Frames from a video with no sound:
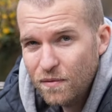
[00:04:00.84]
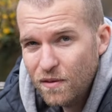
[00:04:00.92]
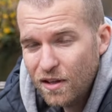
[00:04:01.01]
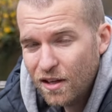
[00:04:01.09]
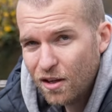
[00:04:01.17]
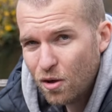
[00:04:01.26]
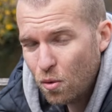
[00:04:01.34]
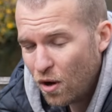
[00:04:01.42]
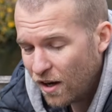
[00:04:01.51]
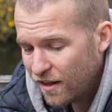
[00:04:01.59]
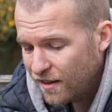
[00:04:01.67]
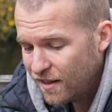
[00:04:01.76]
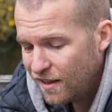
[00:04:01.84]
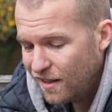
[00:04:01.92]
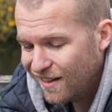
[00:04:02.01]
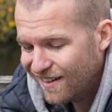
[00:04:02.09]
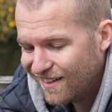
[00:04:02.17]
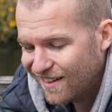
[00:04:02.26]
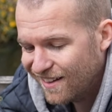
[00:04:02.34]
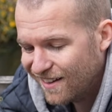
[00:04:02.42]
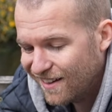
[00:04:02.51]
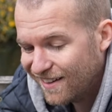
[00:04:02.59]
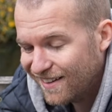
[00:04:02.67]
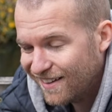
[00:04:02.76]
the quality
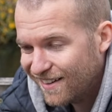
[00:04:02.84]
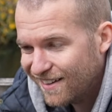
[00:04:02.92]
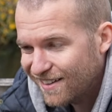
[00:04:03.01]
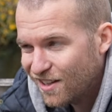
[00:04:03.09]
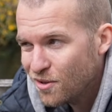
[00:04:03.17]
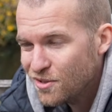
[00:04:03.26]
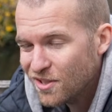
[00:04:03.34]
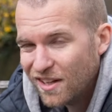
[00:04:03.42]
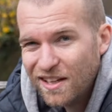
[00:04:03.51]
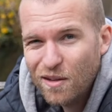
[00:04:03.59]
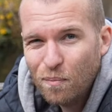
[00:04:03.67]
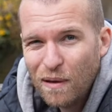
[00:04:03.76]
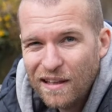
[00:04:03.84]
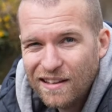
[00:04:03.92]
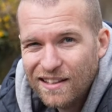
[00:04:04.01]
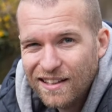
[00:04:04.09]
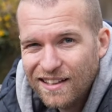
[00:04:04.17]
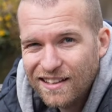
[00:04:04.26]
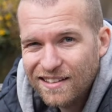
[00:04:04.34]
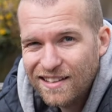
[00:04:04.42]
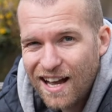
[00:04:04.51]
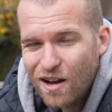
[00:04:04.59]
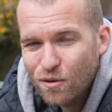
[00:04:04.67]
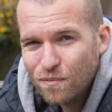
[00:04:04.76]
goes a little bit
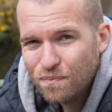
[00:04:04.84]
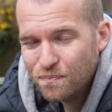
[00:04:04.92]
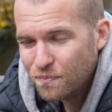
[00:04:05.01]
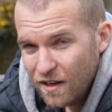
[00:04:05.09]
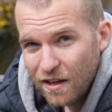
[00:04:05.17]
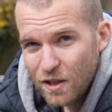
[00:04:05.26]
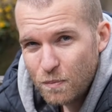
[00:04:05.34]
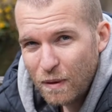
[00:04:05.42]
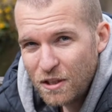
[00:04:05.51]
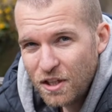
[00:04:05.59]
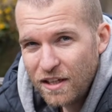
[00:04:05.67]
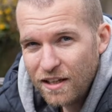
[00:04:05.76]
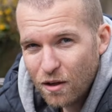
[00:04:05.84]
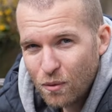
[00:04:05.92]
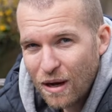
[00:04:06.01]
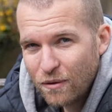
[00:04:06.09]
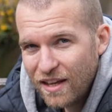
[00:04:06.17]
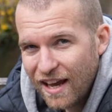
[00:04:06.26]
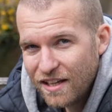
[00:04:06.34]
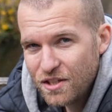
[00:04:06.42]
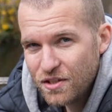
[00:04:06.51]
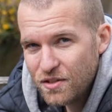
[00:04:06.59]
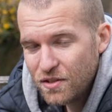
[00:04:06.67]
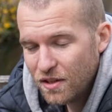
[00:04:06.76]
down. Especially around the
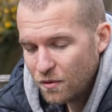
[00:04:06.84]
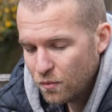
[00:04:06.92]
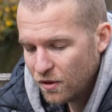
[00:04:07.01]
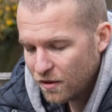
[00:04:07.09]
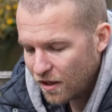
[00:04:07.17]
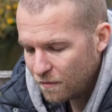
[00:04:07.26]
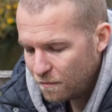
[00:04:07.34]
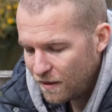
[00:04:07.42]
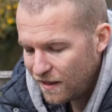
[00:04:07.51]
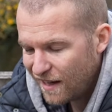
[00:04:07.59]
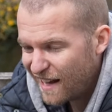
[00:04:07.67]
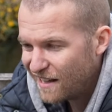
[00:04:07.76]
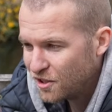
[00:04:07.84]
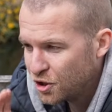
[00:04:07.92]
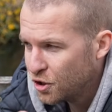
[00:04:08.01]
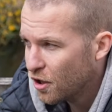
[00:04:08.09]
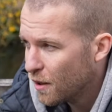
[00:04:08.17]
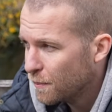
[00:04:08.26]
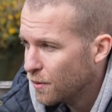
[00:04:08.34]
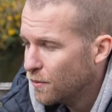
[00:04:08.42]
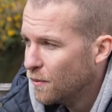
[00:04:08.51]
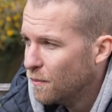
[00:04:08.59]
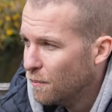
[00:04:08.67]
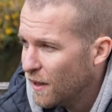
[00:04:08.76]
edges, it will not be as sharp.
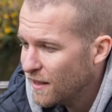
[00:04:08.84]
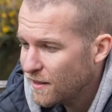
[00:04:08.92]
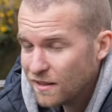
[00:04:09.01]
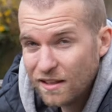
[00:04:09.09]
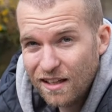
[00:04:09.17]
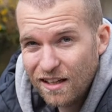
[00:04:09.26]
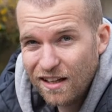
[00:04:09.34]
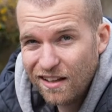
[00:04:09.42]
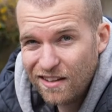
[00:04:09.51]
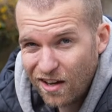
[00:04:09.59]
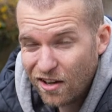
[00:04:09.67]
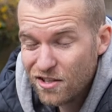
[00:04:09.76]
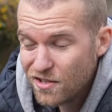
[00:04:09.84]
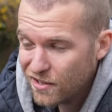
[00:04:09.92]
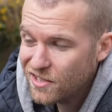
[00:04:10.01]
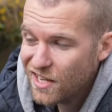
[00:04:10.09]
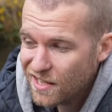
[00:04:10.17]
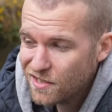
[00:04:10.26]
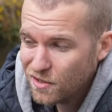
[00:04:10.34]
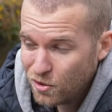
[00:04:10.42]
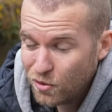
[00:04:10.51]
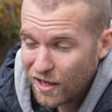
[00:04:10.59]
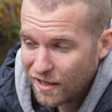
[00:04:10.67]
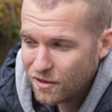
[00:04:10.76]
But the answer is yes,
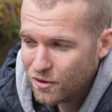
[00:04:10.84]
you can